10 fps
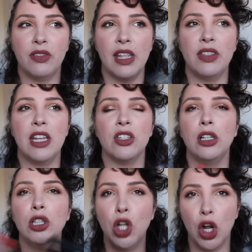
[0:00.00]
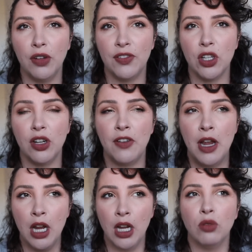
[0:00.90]
There's a lot of sort of
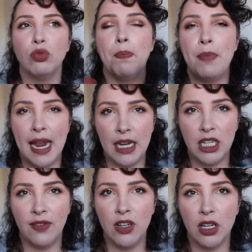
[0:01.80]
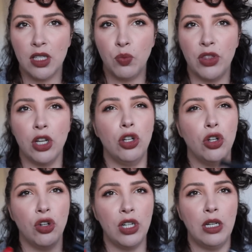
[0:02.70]
repetitiveness with the
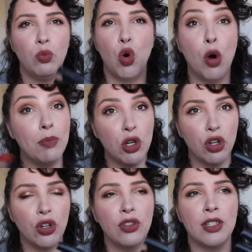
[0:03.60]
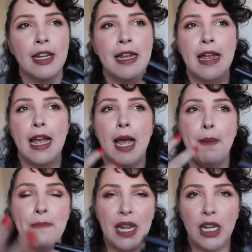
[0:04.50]
nudie, warm nudes,
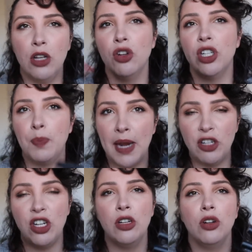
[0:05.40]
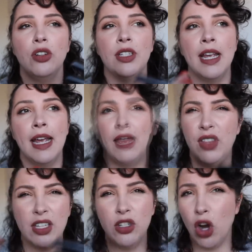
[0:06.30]
pinky nudes, peachy nudes.
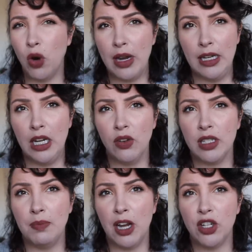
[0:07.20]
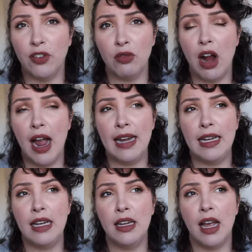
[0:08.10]
There's nowhere near as much
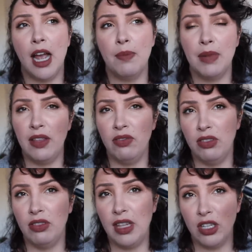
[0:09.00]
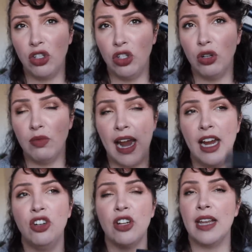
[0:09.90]
variety in this new
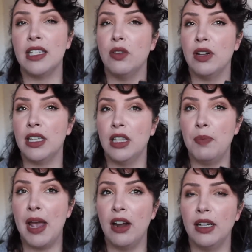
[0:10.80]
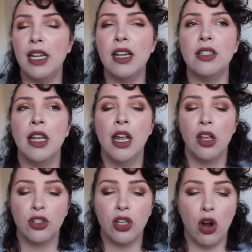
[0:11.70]
range as there is in the Powder Kiss.
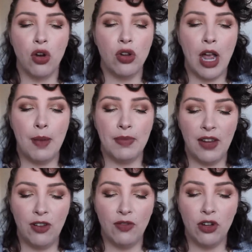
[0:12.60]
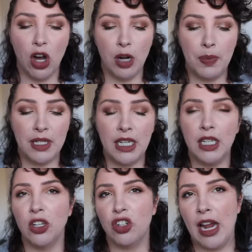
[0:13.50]
So if you've got a
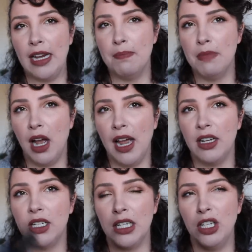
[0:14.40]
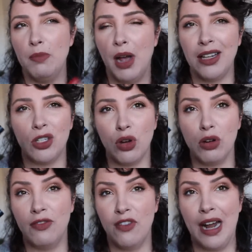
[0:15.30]
particular shade in mind, you might
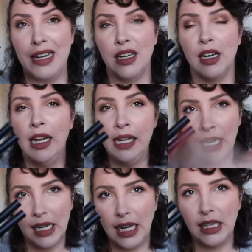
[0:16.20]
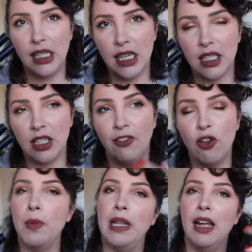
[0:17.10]
struggle finding it in this
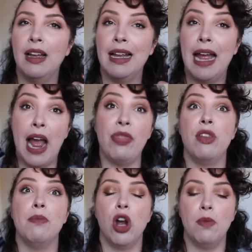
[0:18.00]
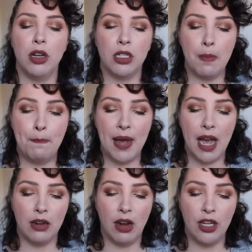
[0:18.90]
formula at the moment,
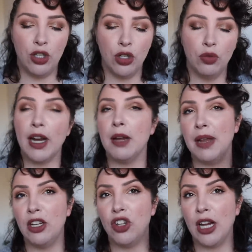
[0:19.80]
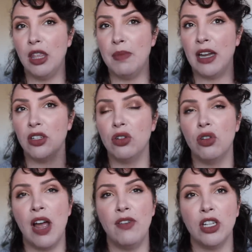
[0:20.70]
but I do recommend checking them out in
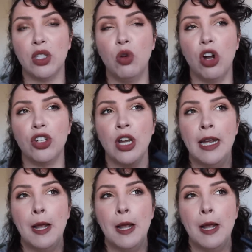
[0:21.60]
store, having a swatch.